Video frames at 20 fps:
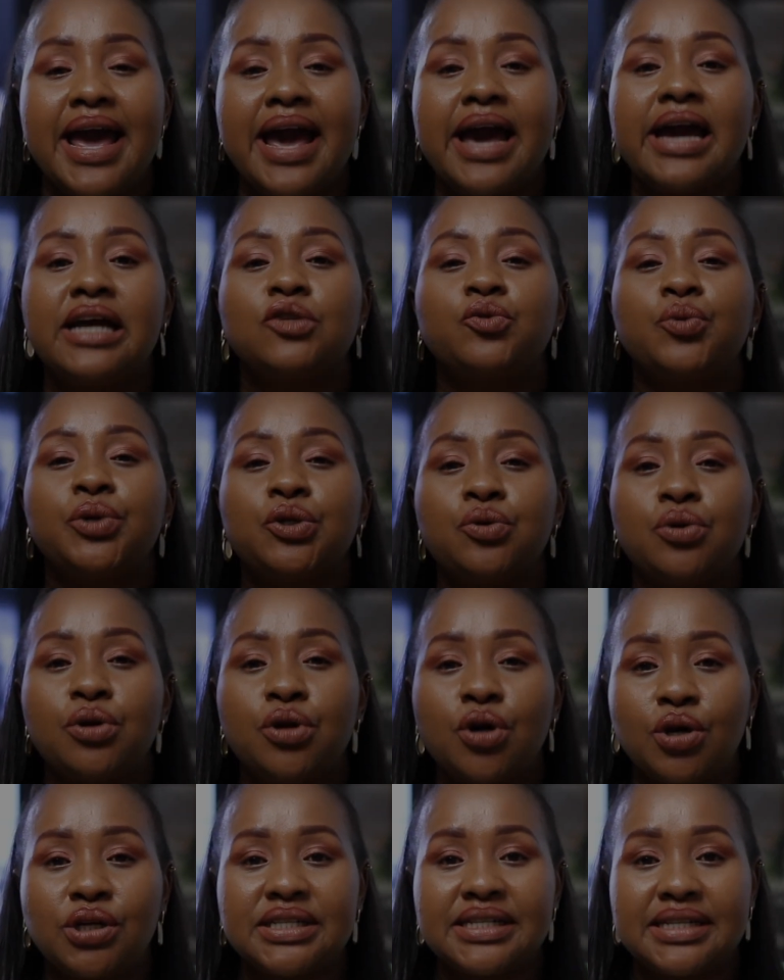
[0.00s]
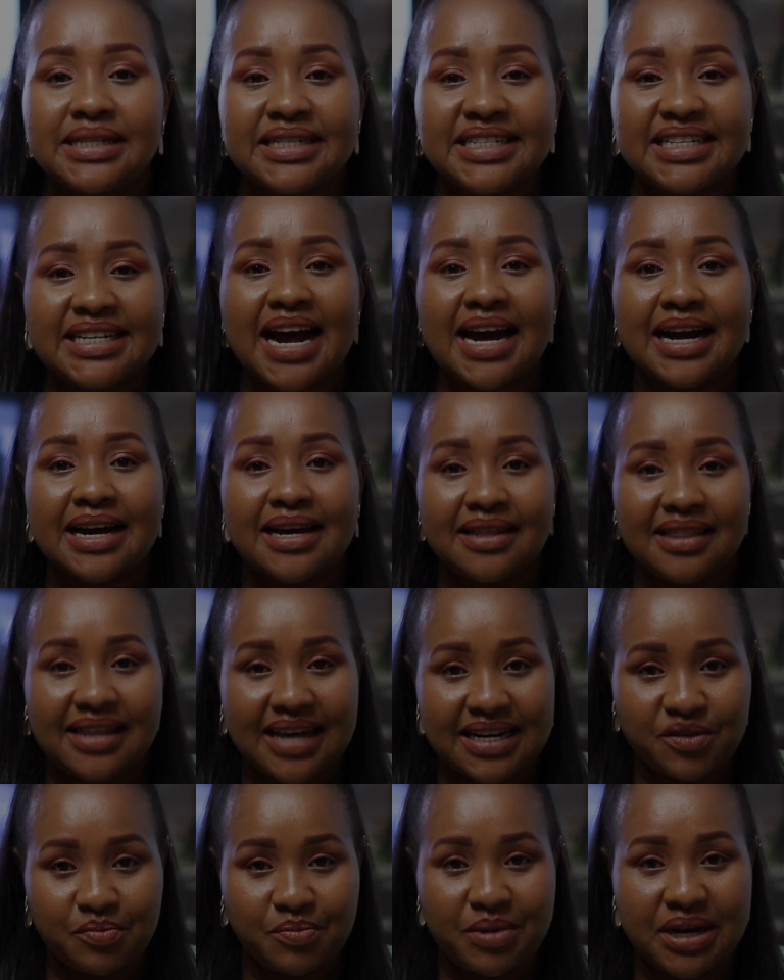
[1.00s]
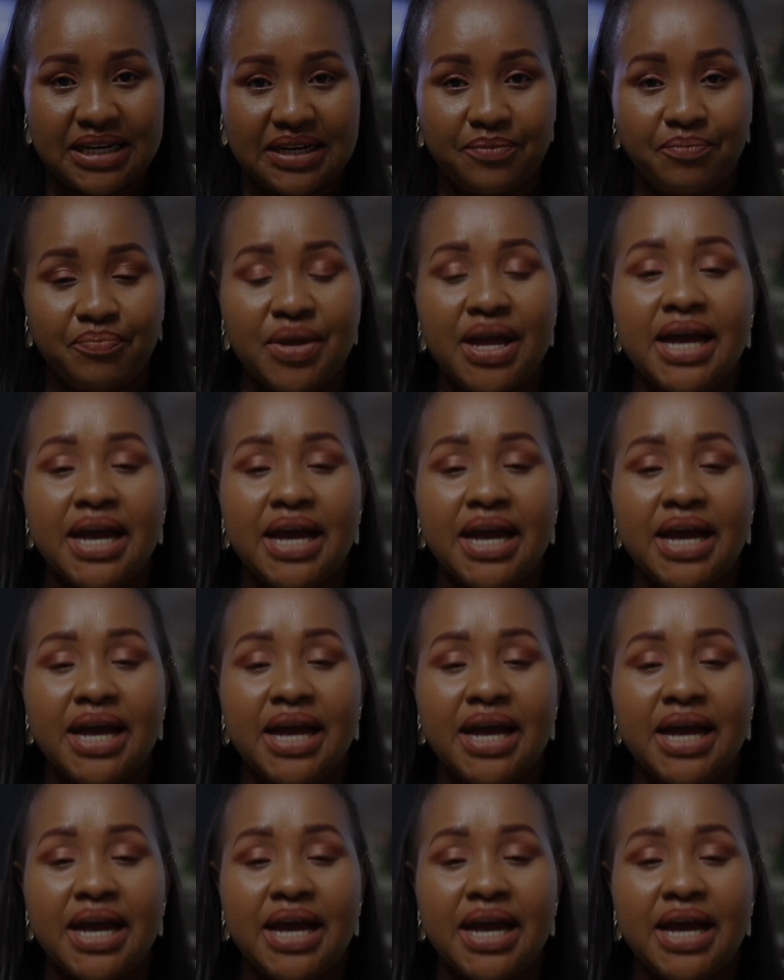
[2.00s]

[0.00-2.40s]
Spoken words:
and we do not track that money.